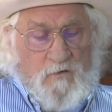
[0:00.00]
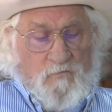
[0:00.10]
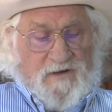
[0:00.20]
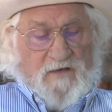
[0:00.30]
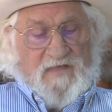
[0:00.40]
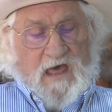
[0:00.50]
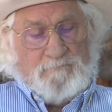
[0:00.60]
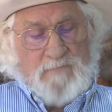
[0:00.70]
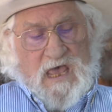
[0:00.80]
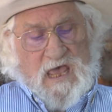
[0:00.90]
Well, now that
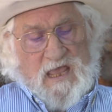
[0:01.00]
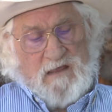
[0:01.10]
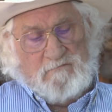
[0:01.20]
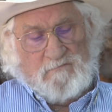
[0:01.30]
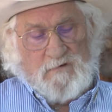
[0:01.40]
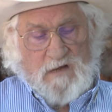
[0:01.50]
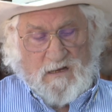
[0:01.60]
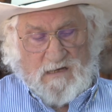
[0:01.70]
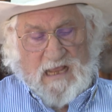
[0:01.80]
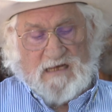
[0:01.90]
May
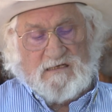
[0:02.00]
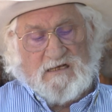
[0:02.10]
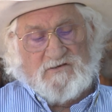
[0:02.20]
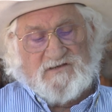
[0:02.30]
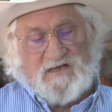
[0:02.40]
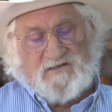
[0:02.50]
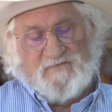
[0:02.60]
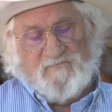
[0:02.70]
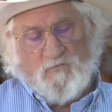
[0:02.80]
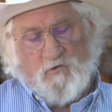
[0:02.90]
in
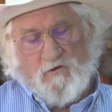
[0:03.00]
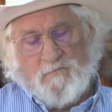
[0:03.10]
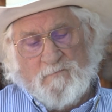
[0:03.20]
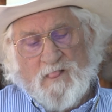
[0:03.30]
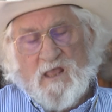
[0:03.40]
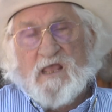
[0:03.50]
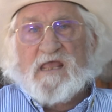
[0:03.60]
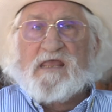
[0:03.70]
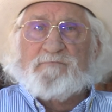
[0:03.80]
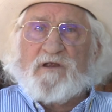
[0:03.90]
1864,
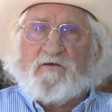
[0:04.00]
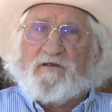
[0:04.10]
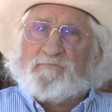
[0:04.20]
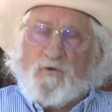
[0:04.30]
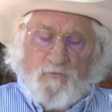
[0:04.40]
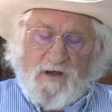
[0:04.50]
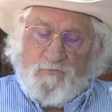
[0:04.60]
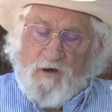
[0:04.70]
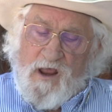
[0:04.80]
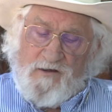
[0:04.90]
he married Marie
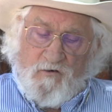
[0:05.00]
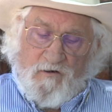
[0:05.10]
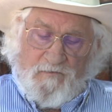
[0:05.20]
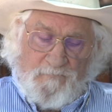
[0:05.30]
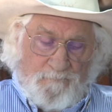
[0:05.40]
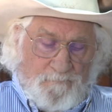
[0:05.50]
Reinhardt.